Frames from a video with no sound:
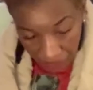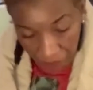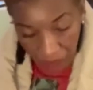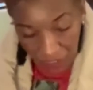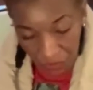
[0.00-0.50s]

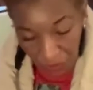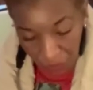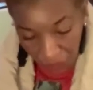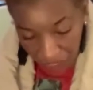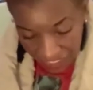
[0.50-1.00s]
march on
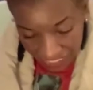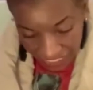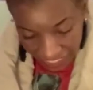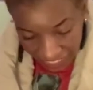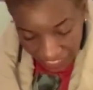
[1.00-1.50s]

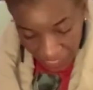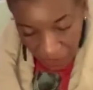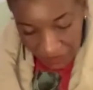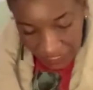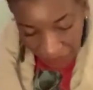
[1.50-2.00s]
Washington
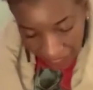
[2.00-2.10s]
was going to